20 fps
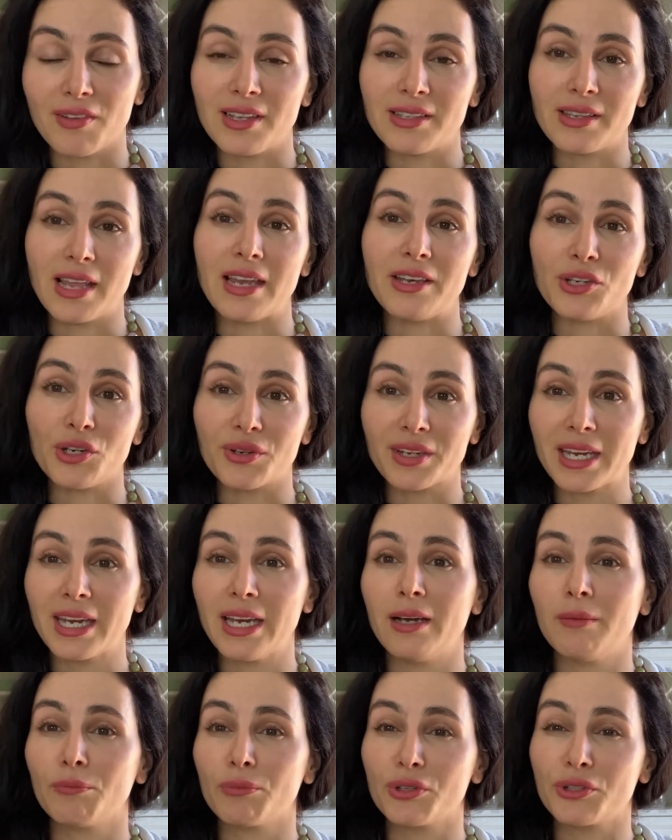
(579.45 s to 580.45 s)
and then you
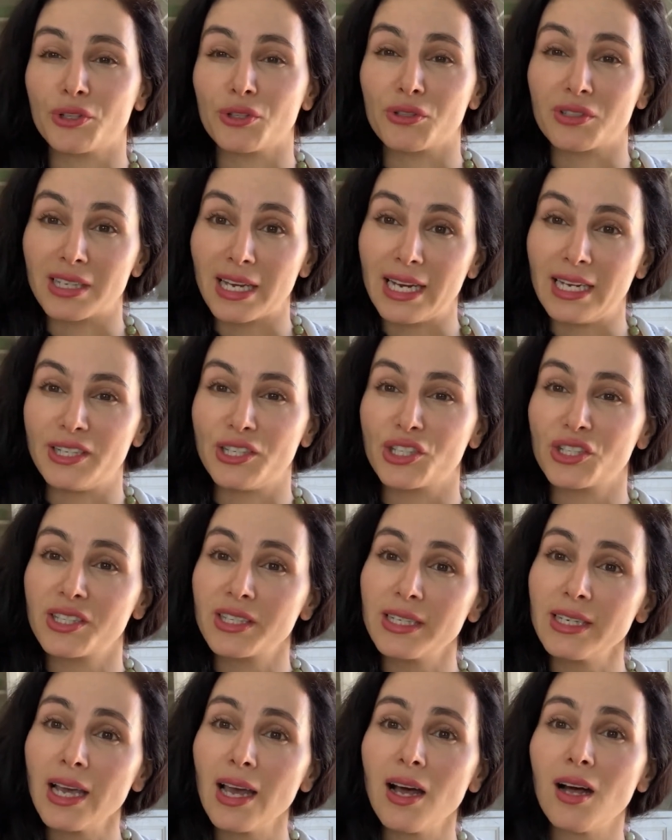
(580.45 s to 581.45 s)
can't produce
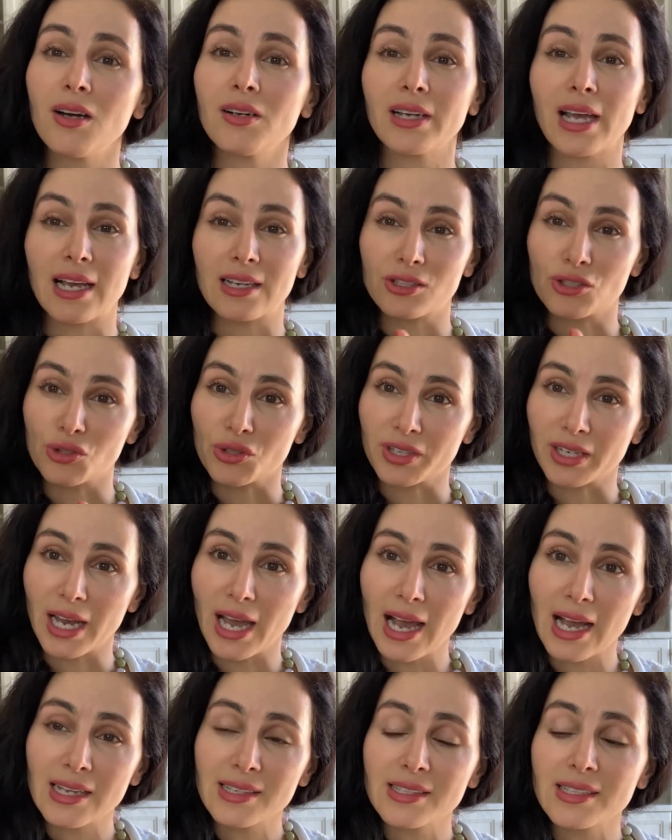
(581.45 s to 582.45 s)
HCl, gastric
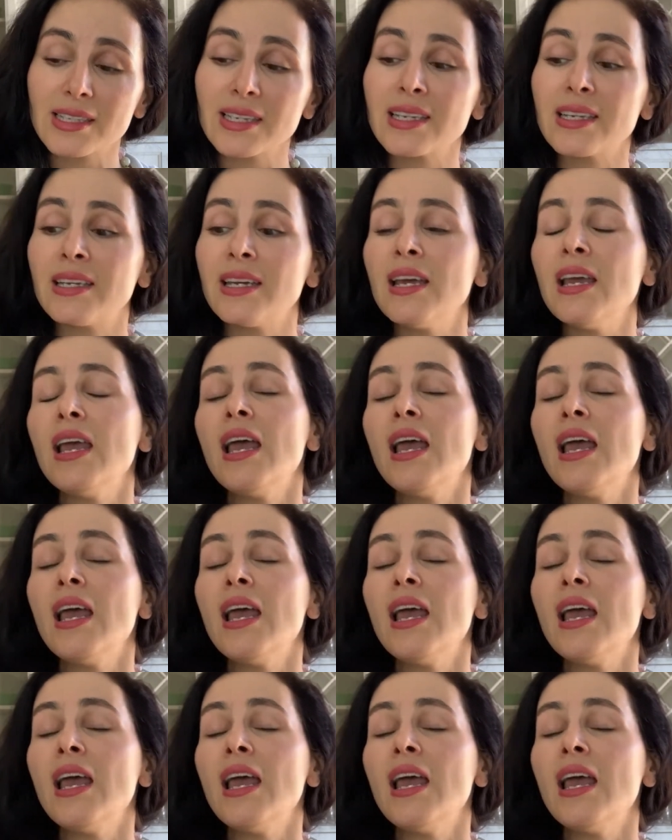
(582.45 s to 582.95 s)
acid,